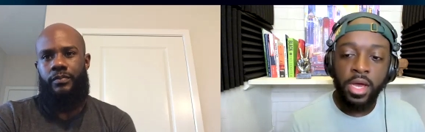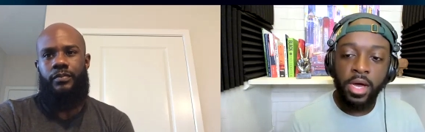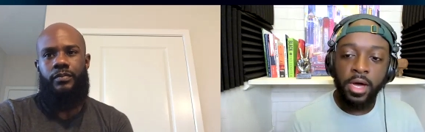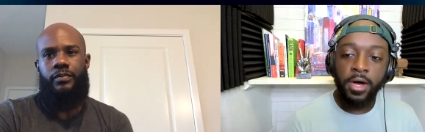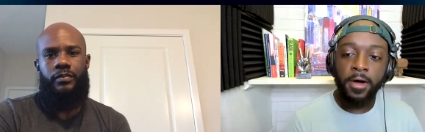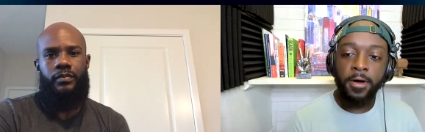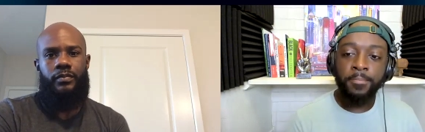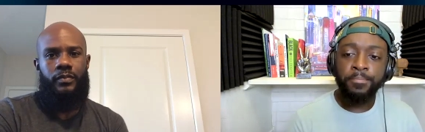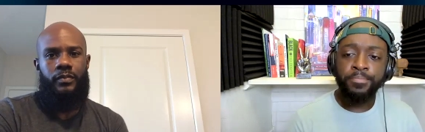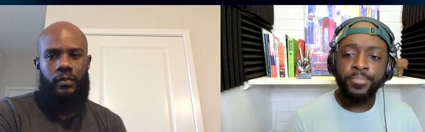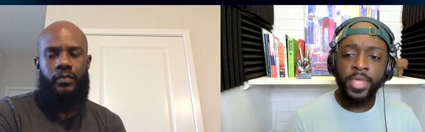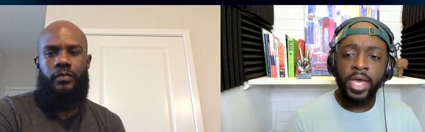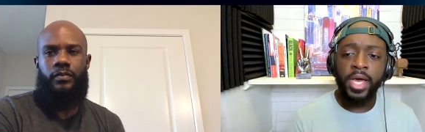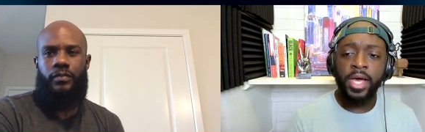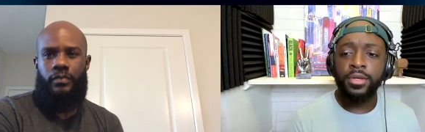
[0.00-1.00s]
Speaker 1: um,
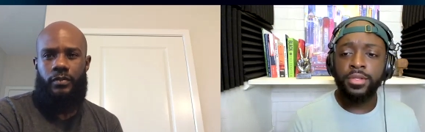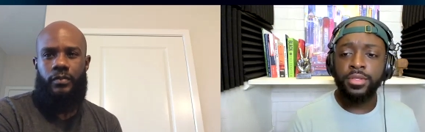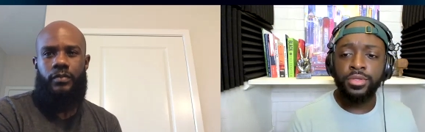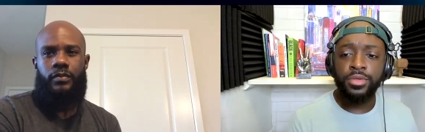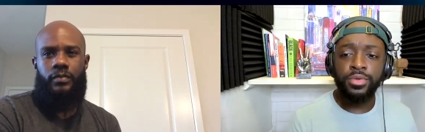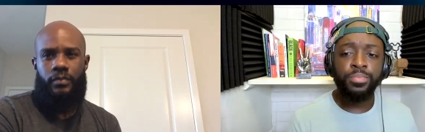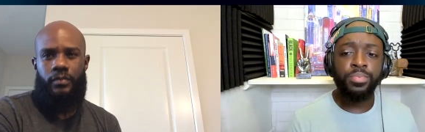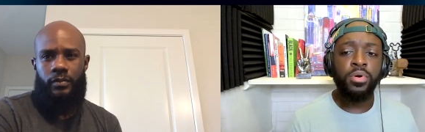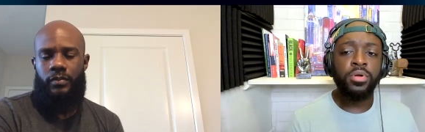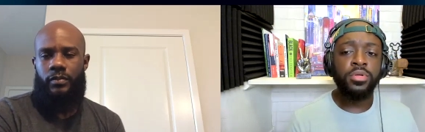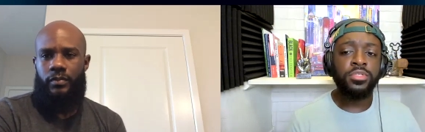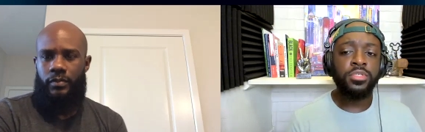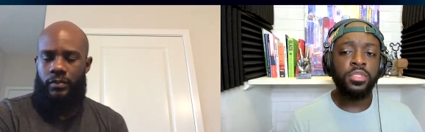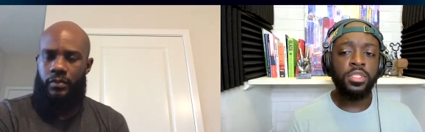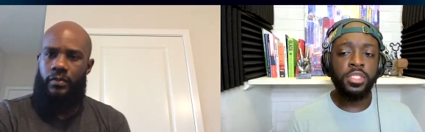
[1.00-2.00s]
now how do you
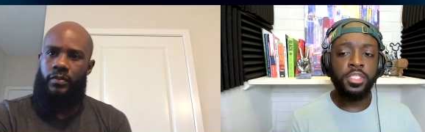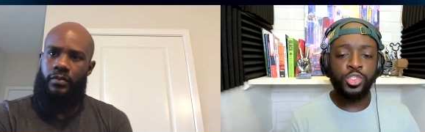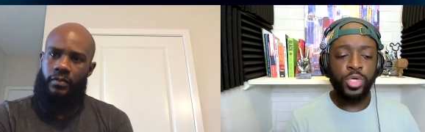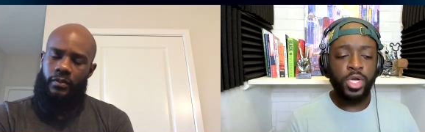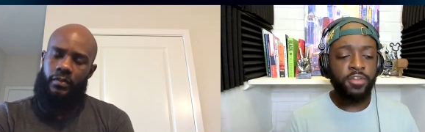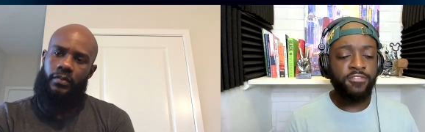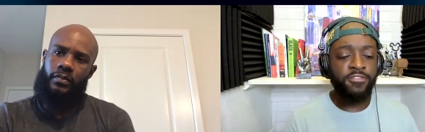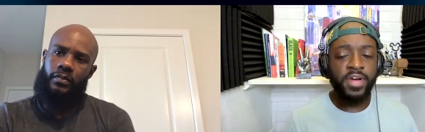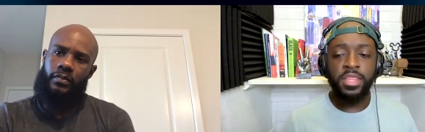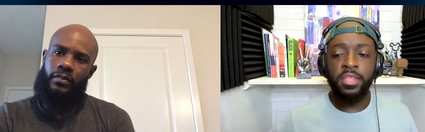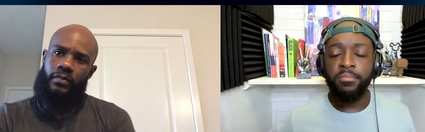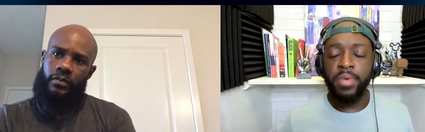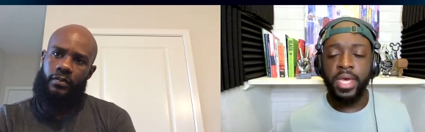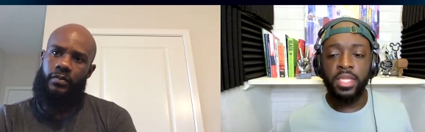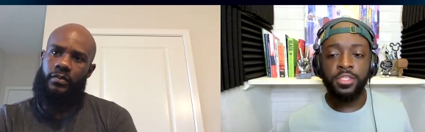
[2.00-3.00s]
personally try to find
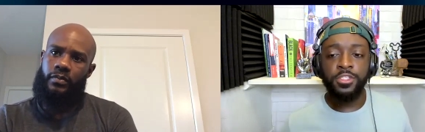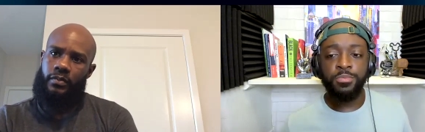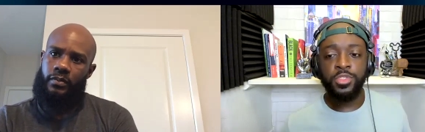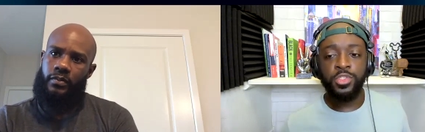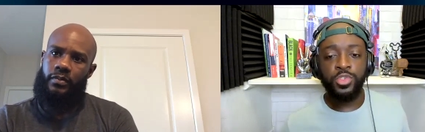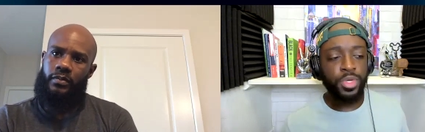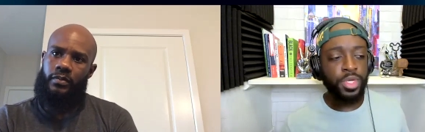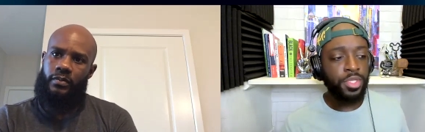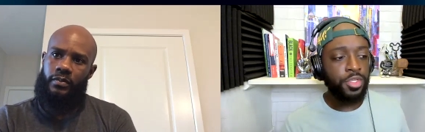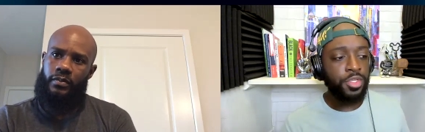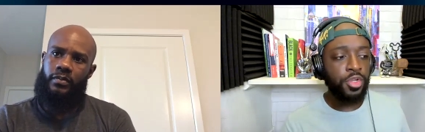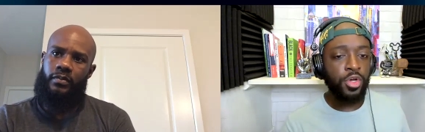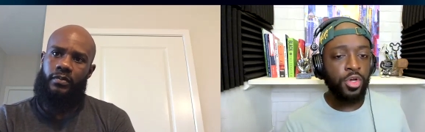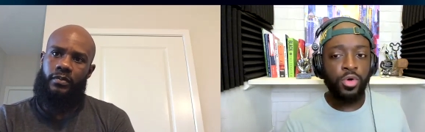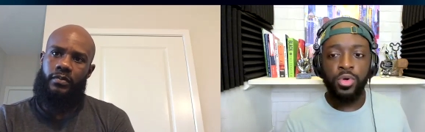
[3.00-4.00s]
the balance between
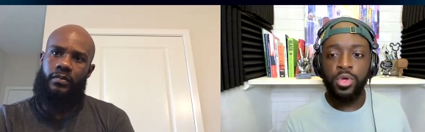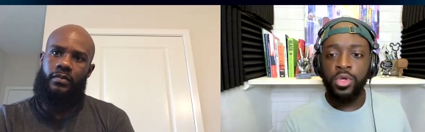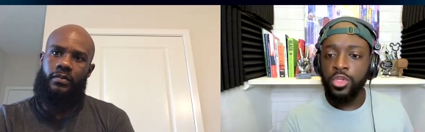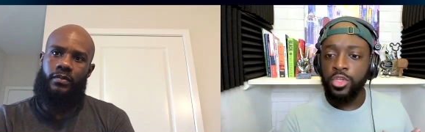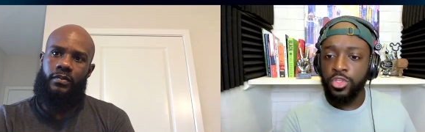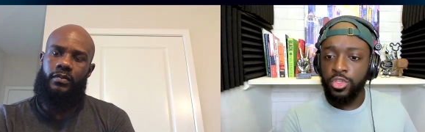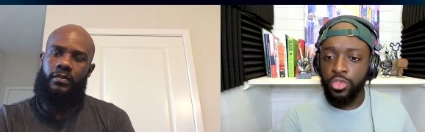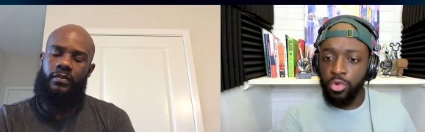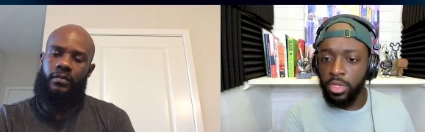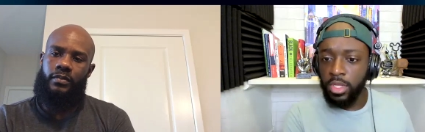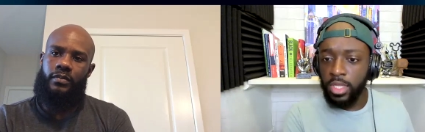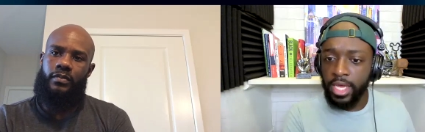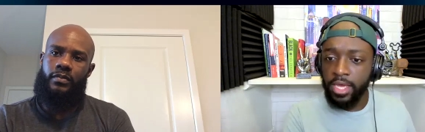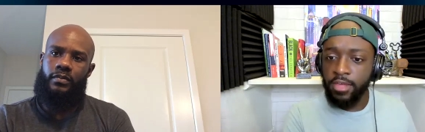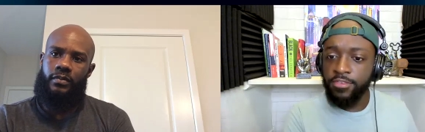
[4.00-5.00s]
you know your
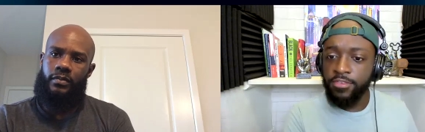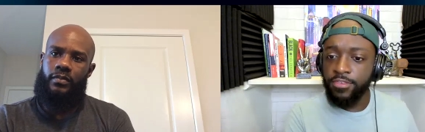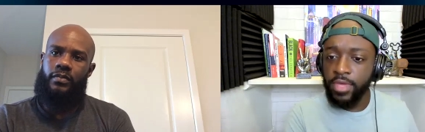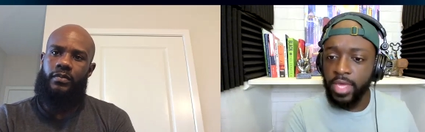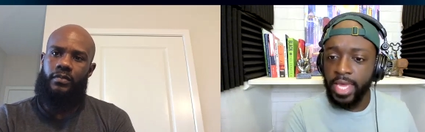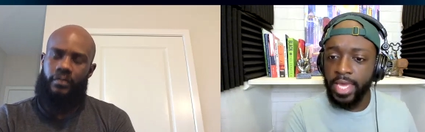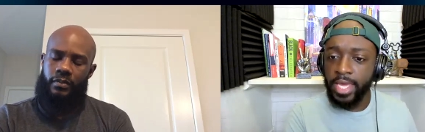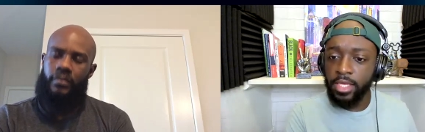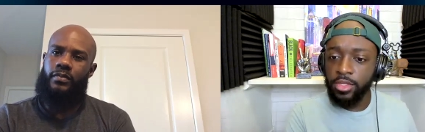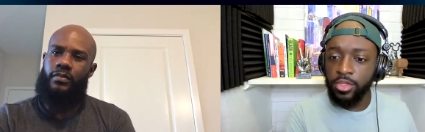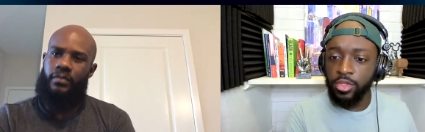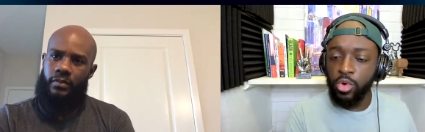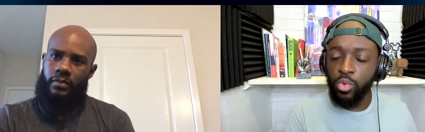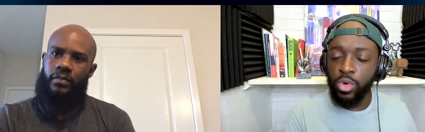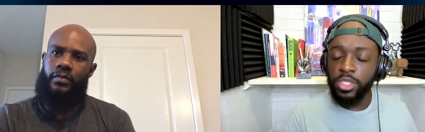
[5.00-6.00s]
life and
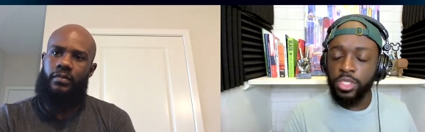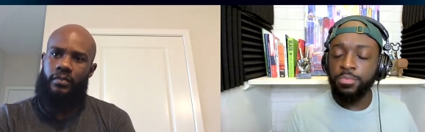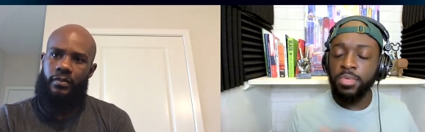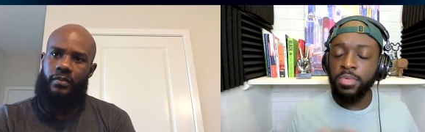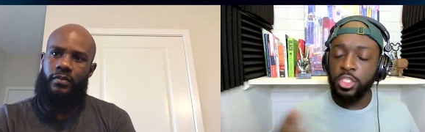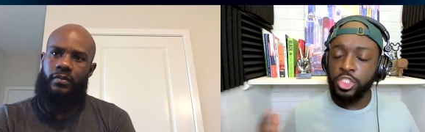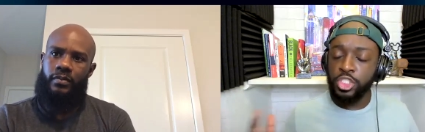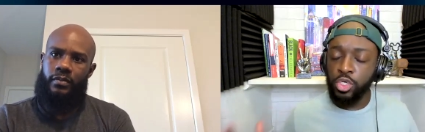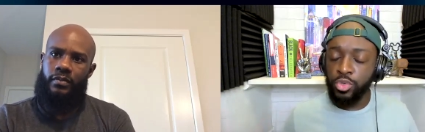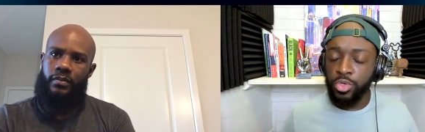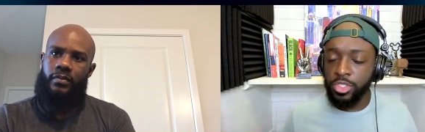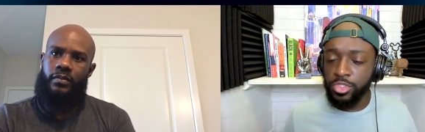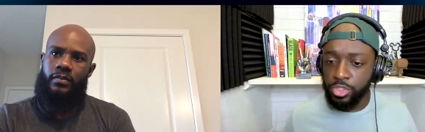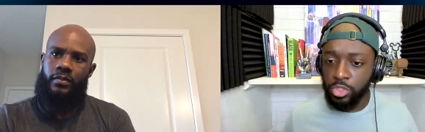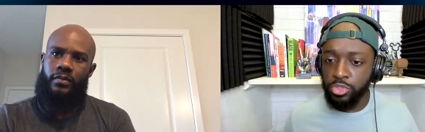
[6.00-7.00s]
you know what's being shown
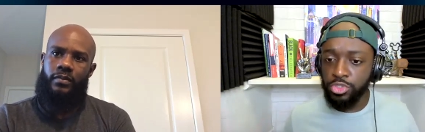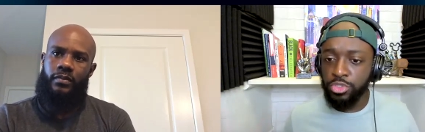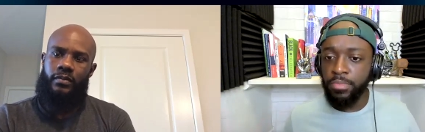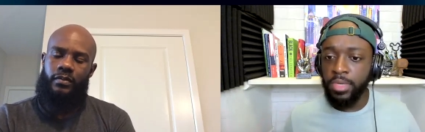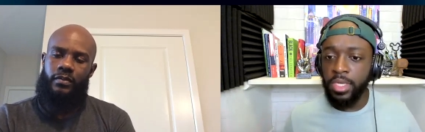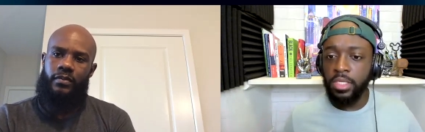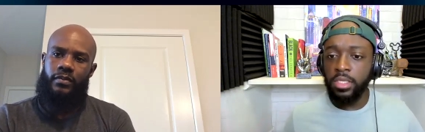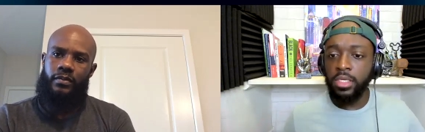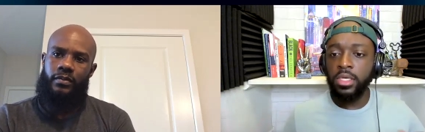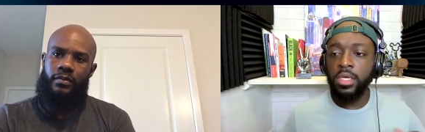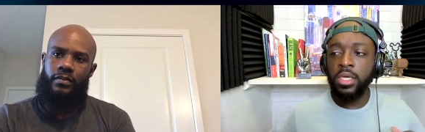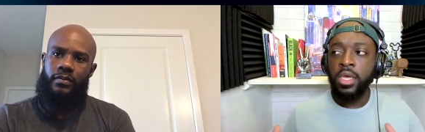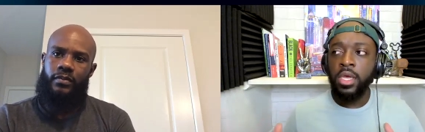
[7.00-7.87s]
on social media